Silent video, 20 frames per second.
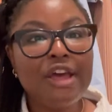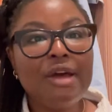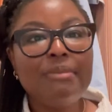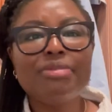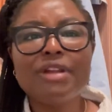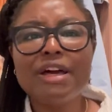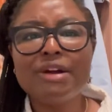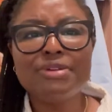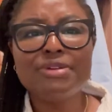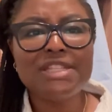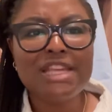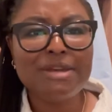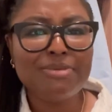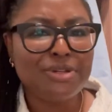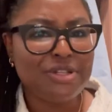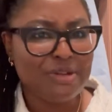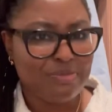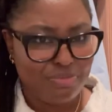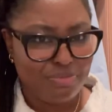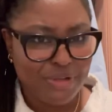but I was able
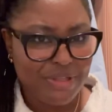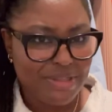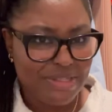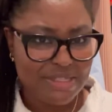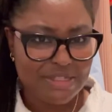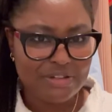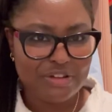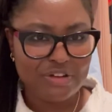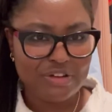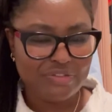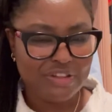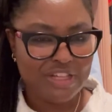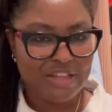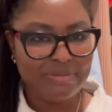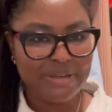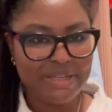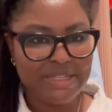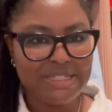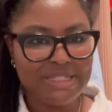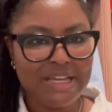to breathe still, if that
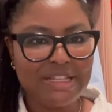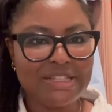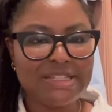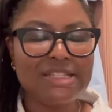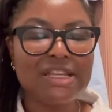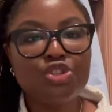makes sense.